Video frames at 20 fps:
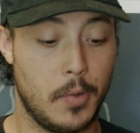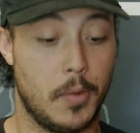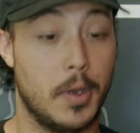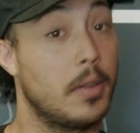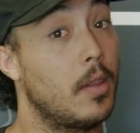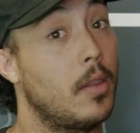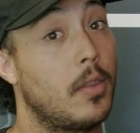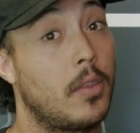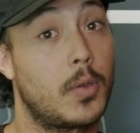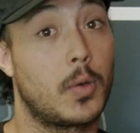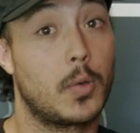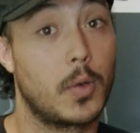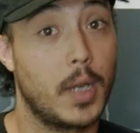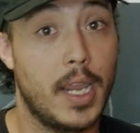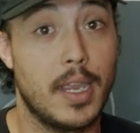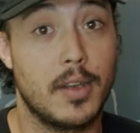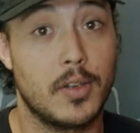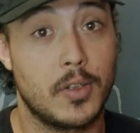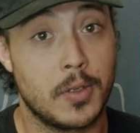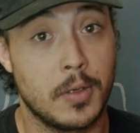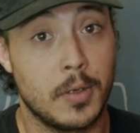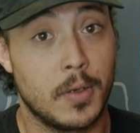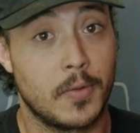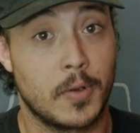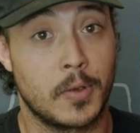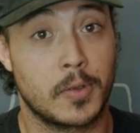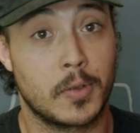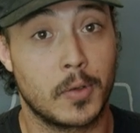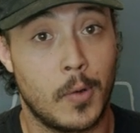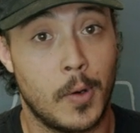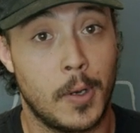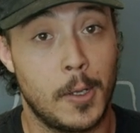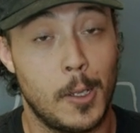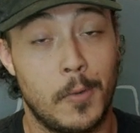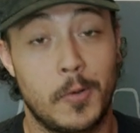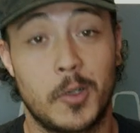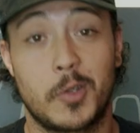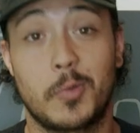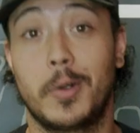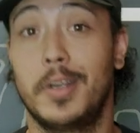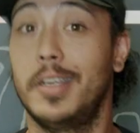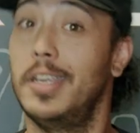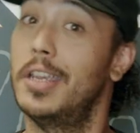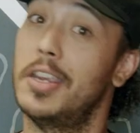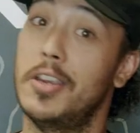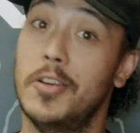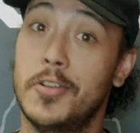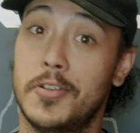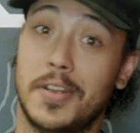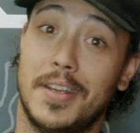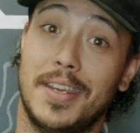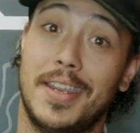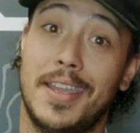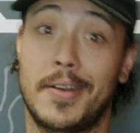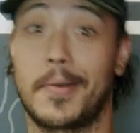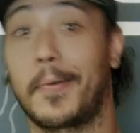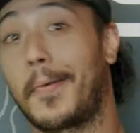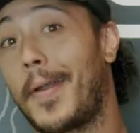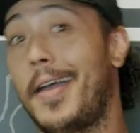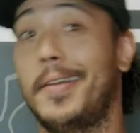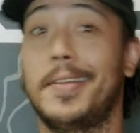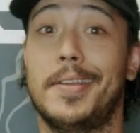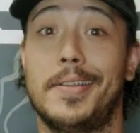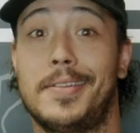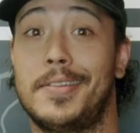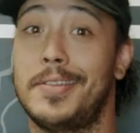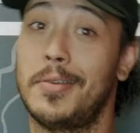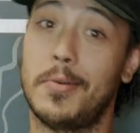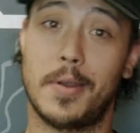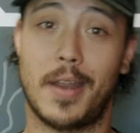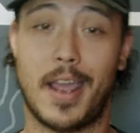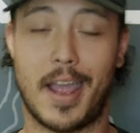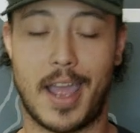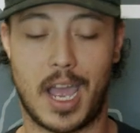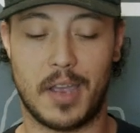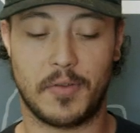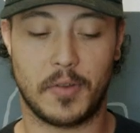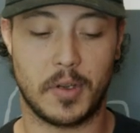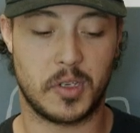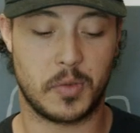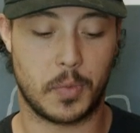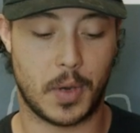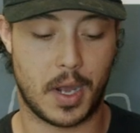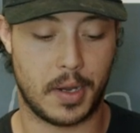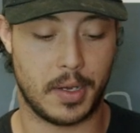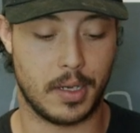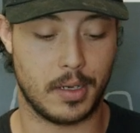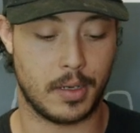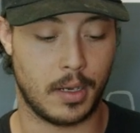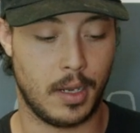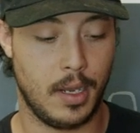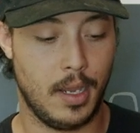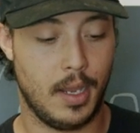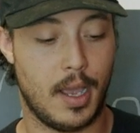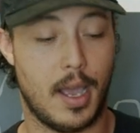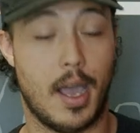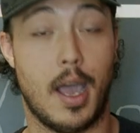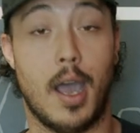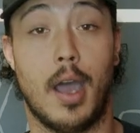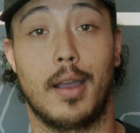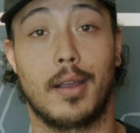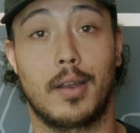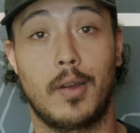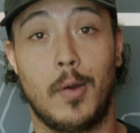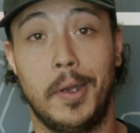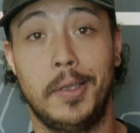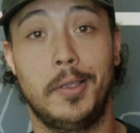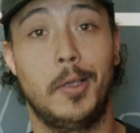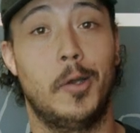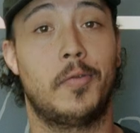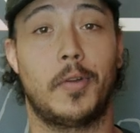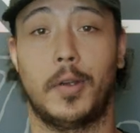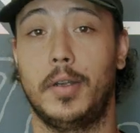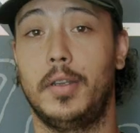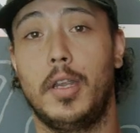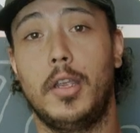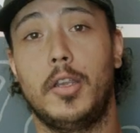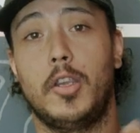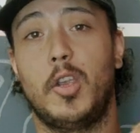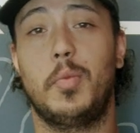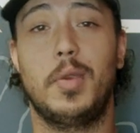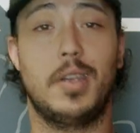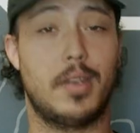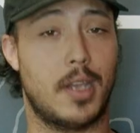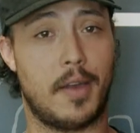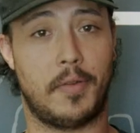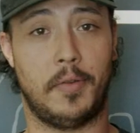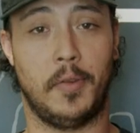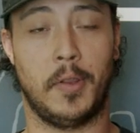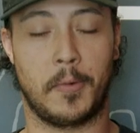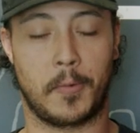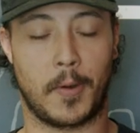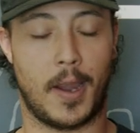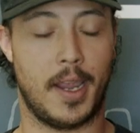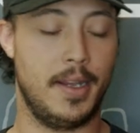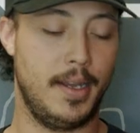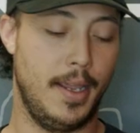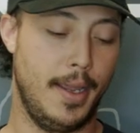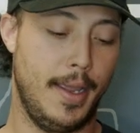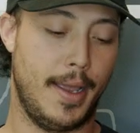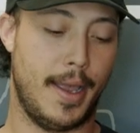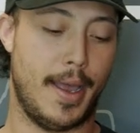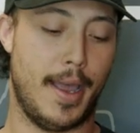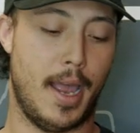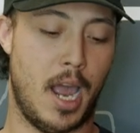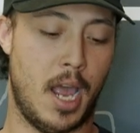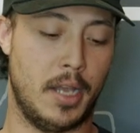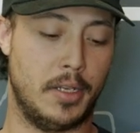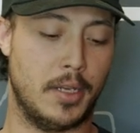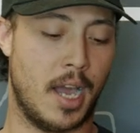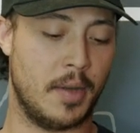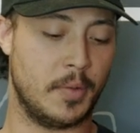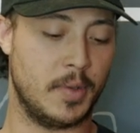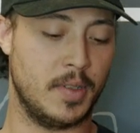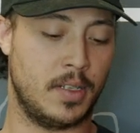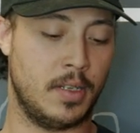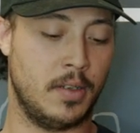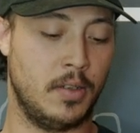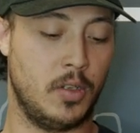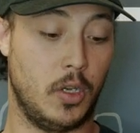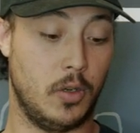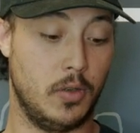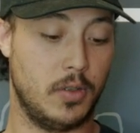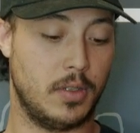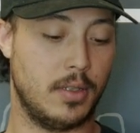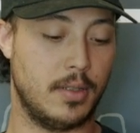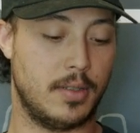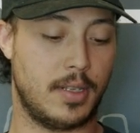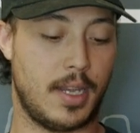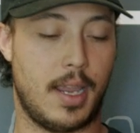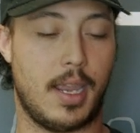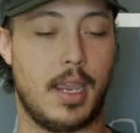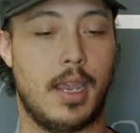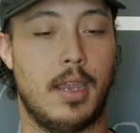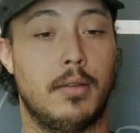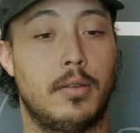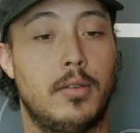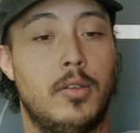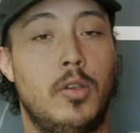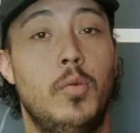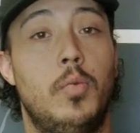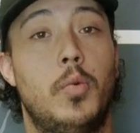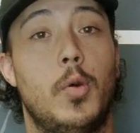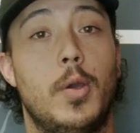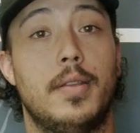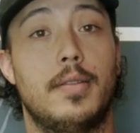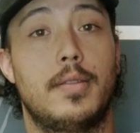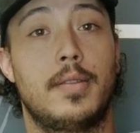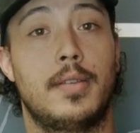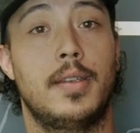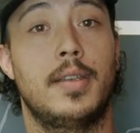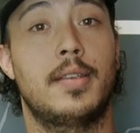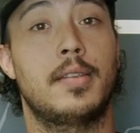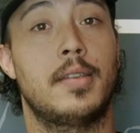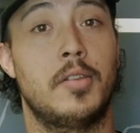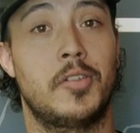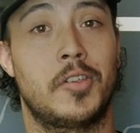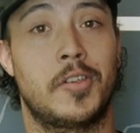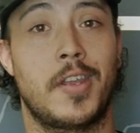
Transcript: with a 3-inch universal coilover spring, you usually get around a 2.5-inch body coilover, and you'd be definitely right. Dobinson uses a 2.6-inch